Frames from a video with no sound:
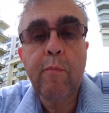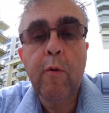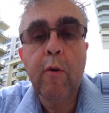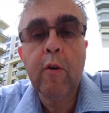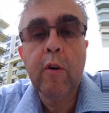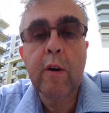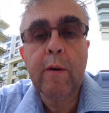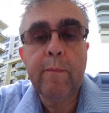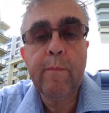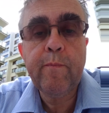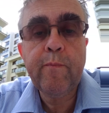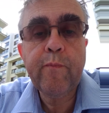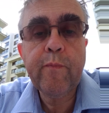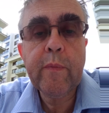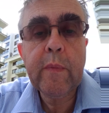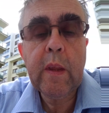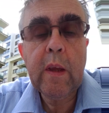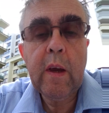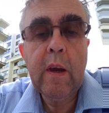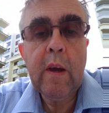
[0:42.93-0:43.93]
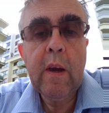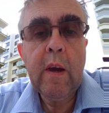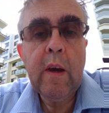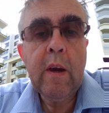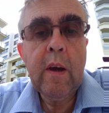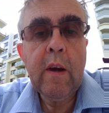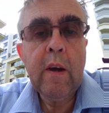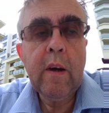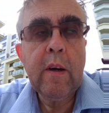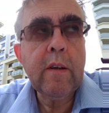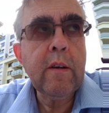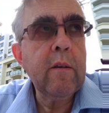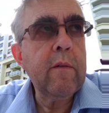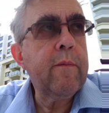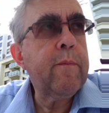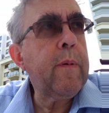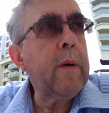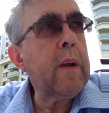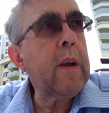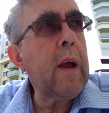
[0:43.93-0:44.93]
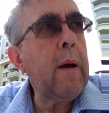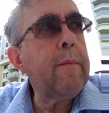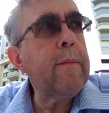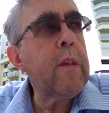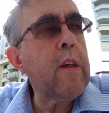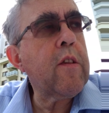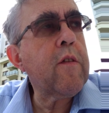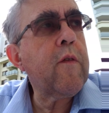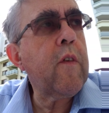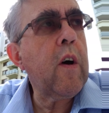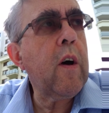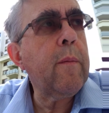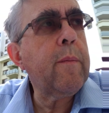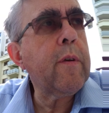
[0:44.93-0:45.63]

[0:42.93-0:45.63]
book. And you've come this far,